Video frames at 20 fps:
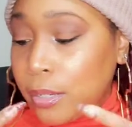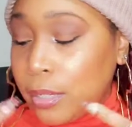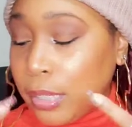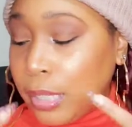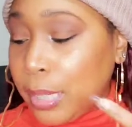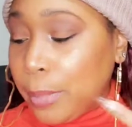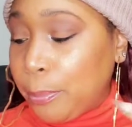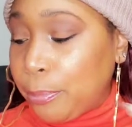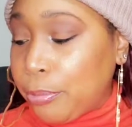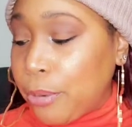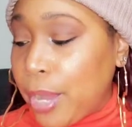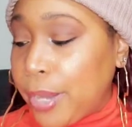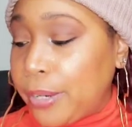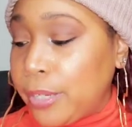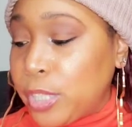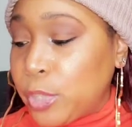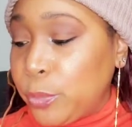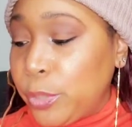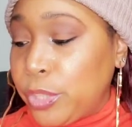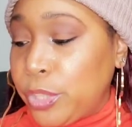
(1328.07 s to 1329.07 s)
lip
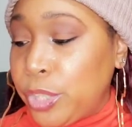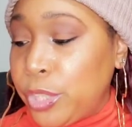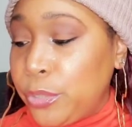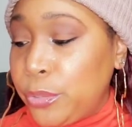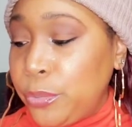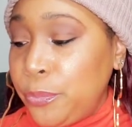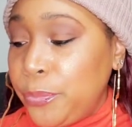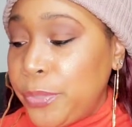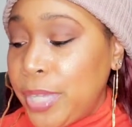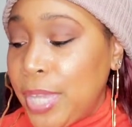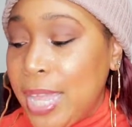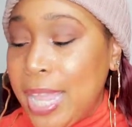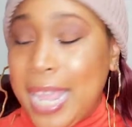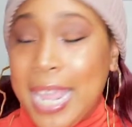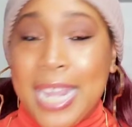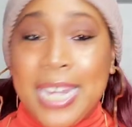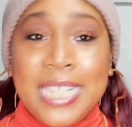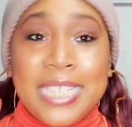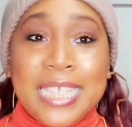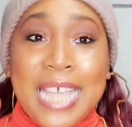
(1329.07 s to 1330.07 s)
products with you,
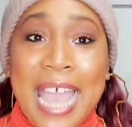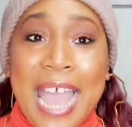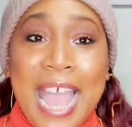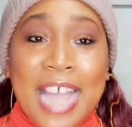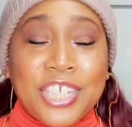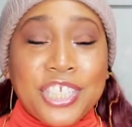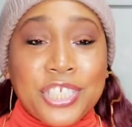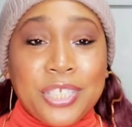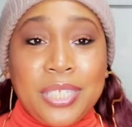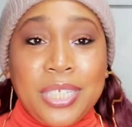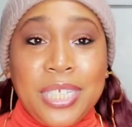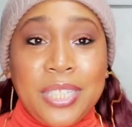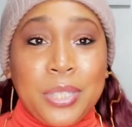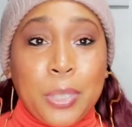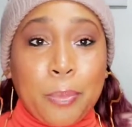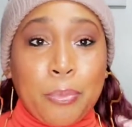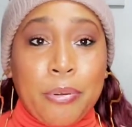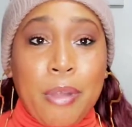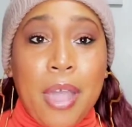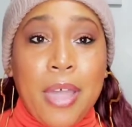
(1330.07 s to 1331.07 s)
and it's actually
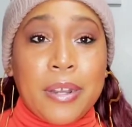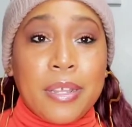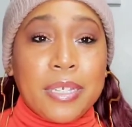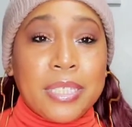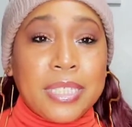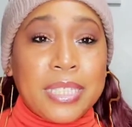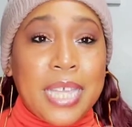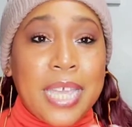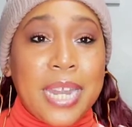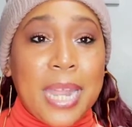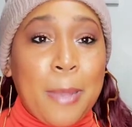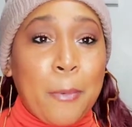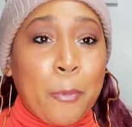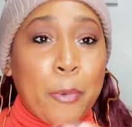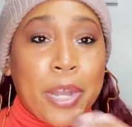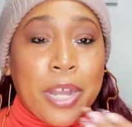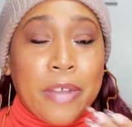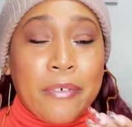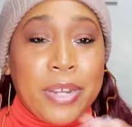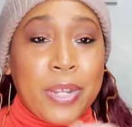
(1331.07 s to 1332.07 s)
the products that I'm
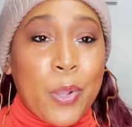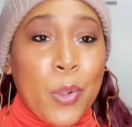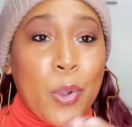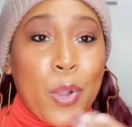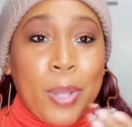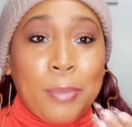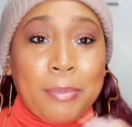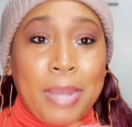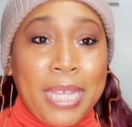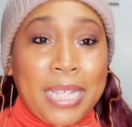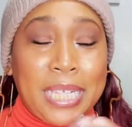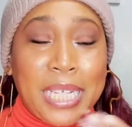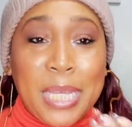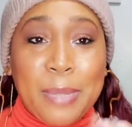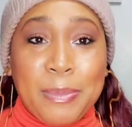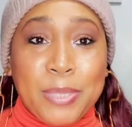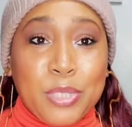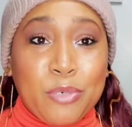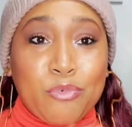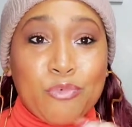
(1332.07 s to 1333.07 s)
wearing on my
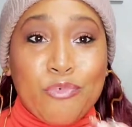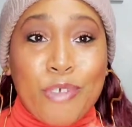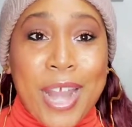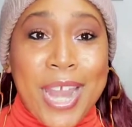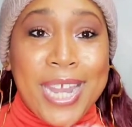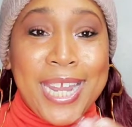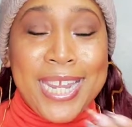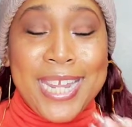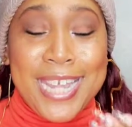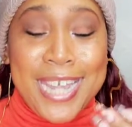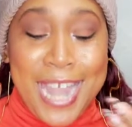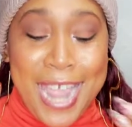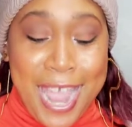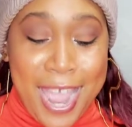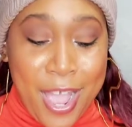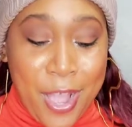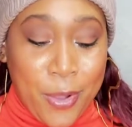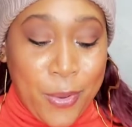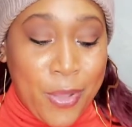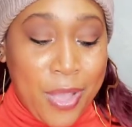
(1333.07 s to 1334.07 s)
lips right
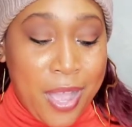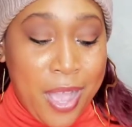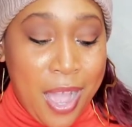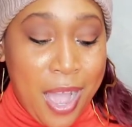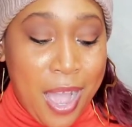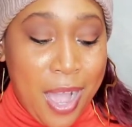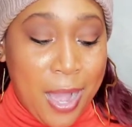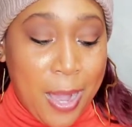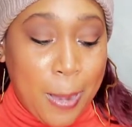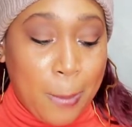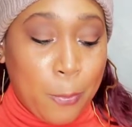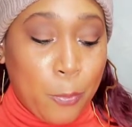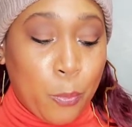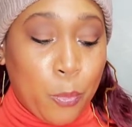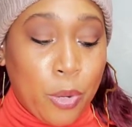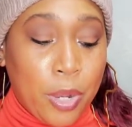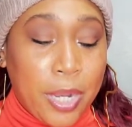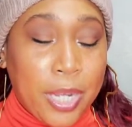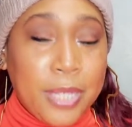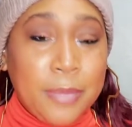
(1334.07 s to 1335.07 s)
now.
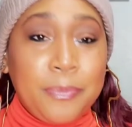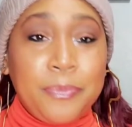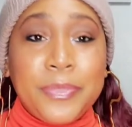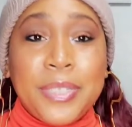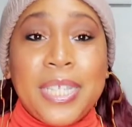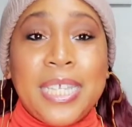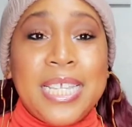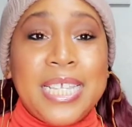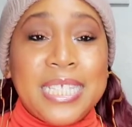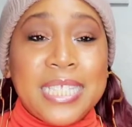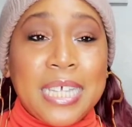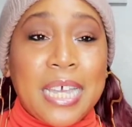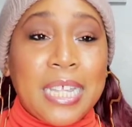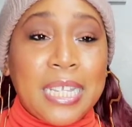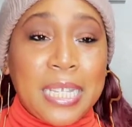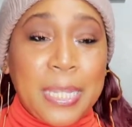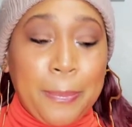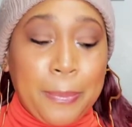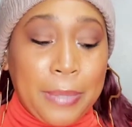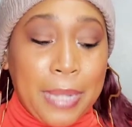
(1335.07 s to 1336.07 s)
One is a
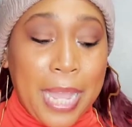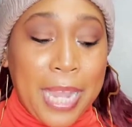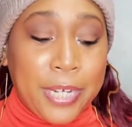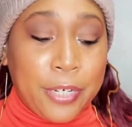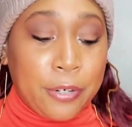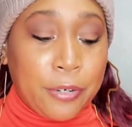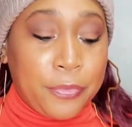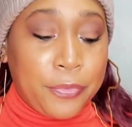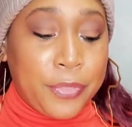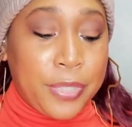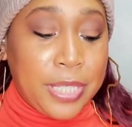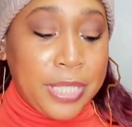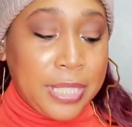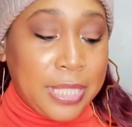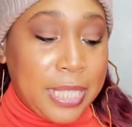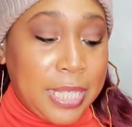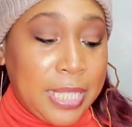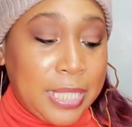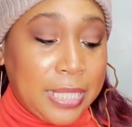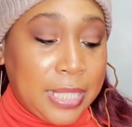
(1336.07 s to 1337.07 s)
lip liner.
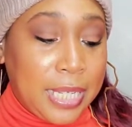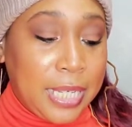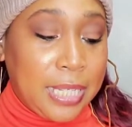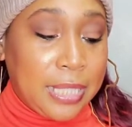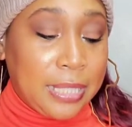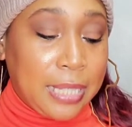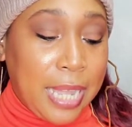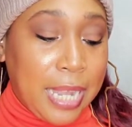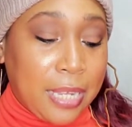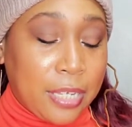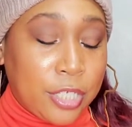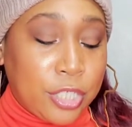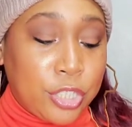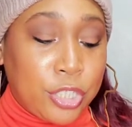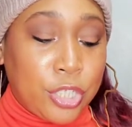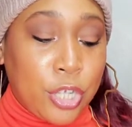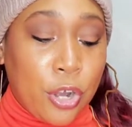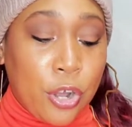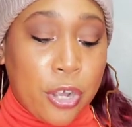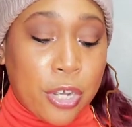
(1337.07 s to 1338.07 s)
This is in like a
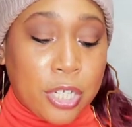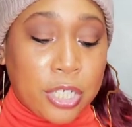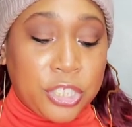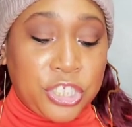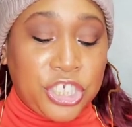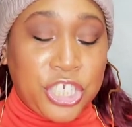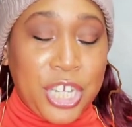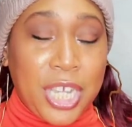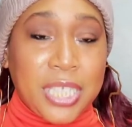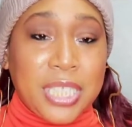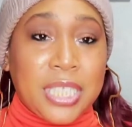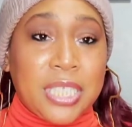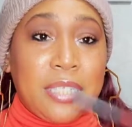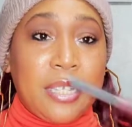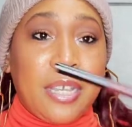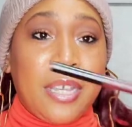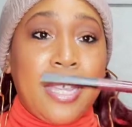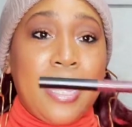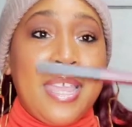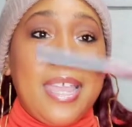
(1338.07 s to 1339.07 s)
dark
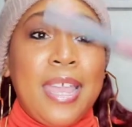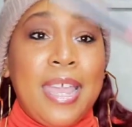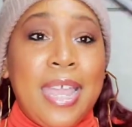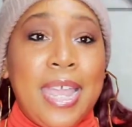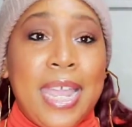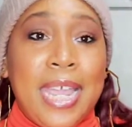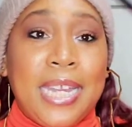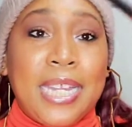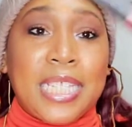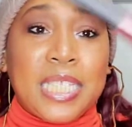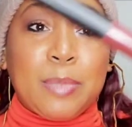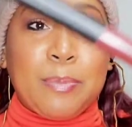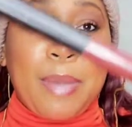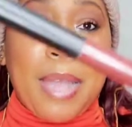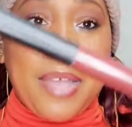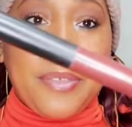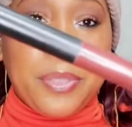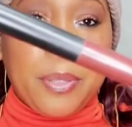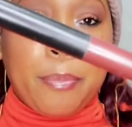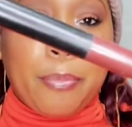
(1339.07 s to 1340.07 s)
chestnut, and it's
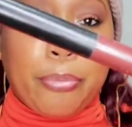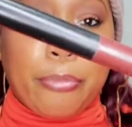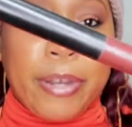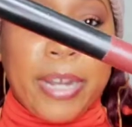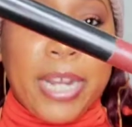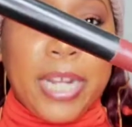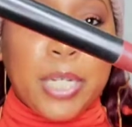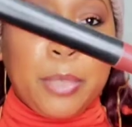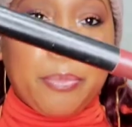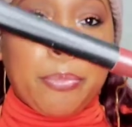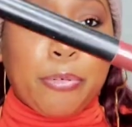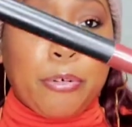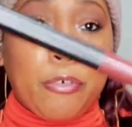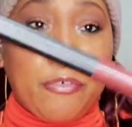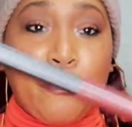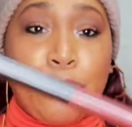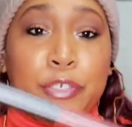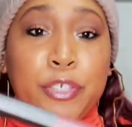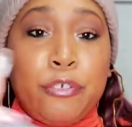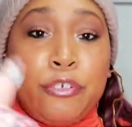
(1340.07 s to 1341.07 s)
by the brand
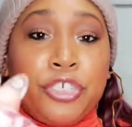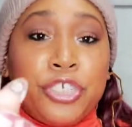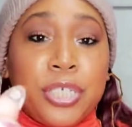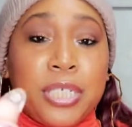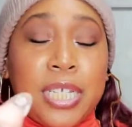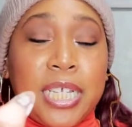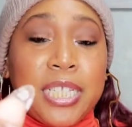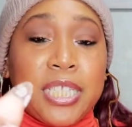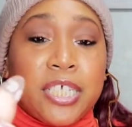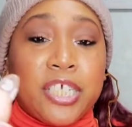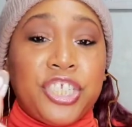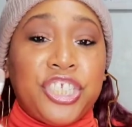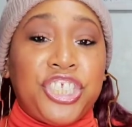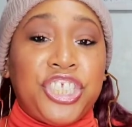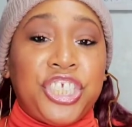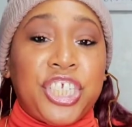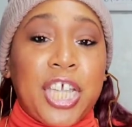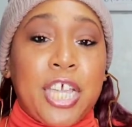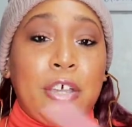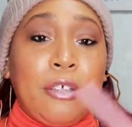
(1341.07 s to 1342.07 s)
Profusion. It's a
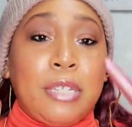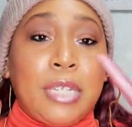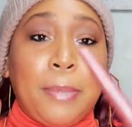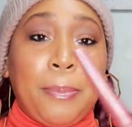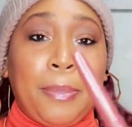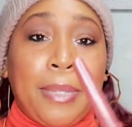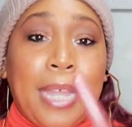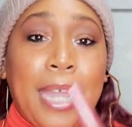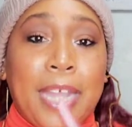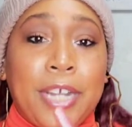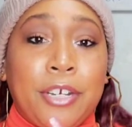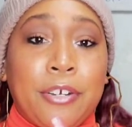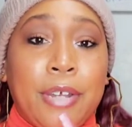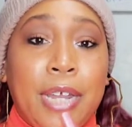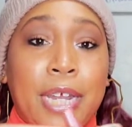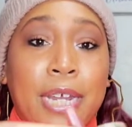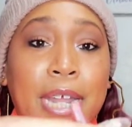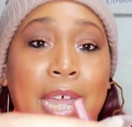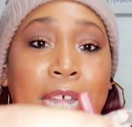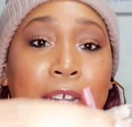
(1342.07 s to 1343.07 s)
gel lip liner,
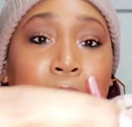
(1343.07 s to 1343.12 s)
and I